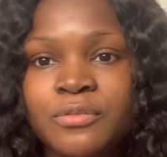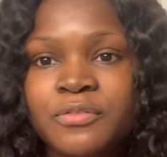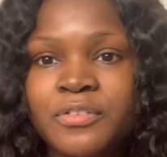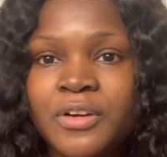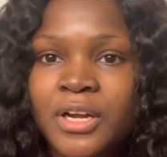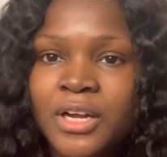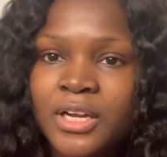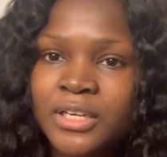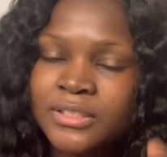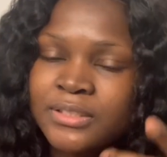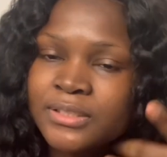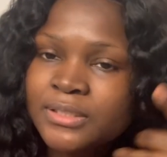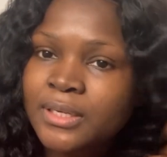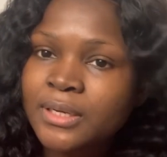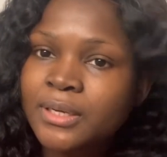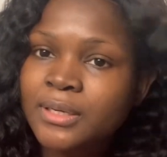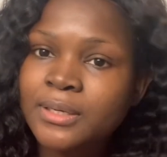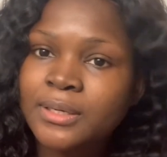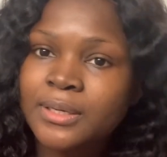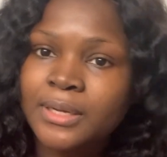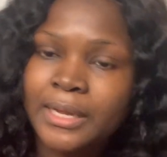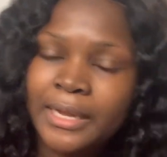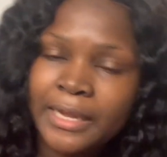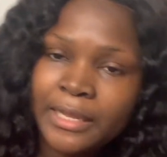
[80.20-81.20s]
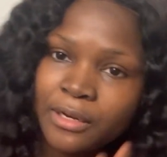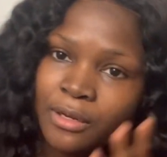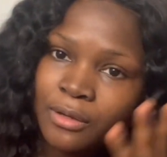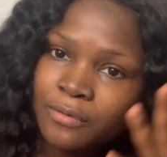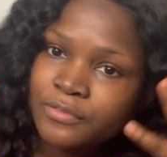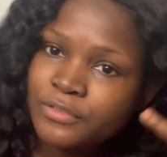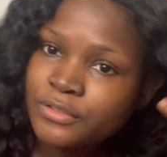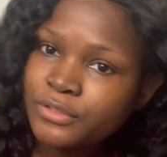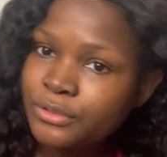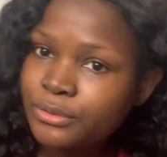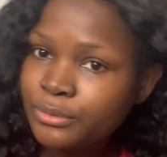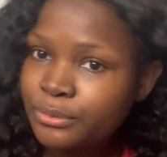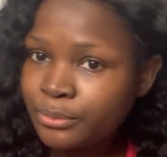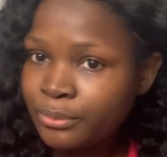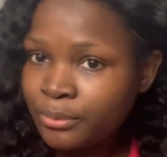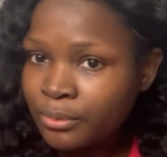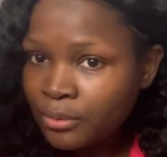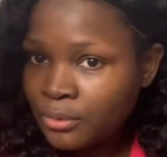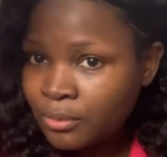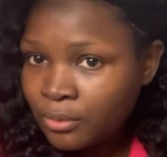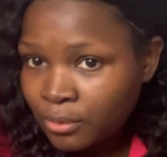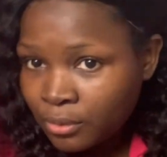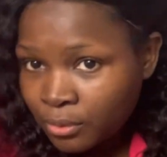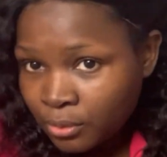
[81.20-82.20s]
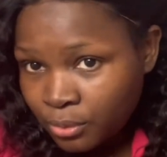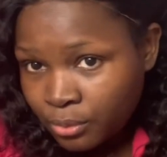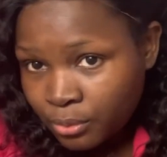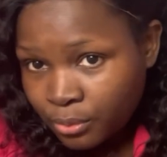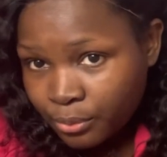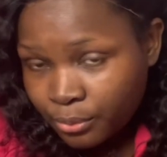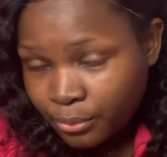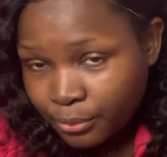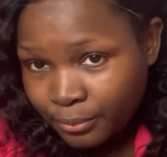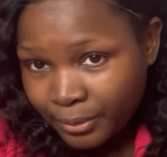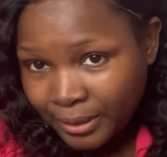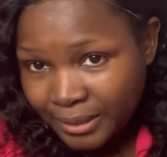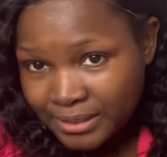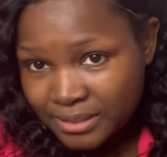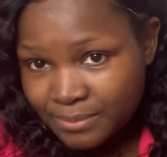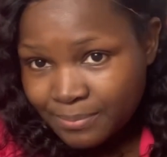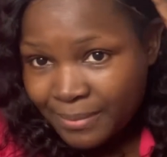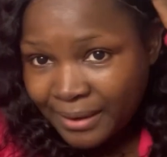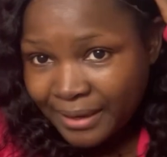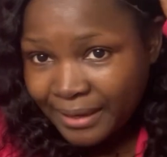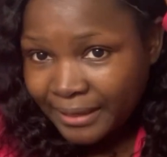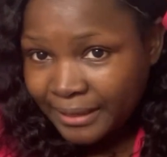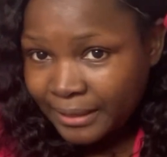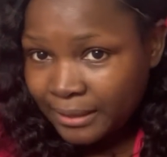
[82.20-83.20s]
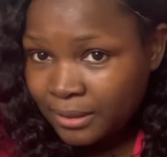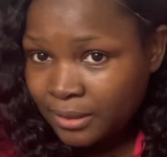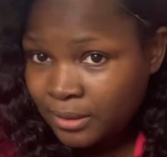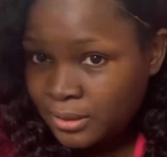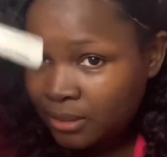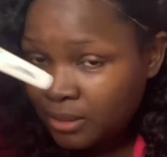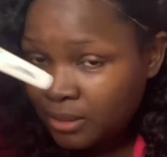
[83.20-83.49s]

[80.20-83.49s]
First, I love to raise my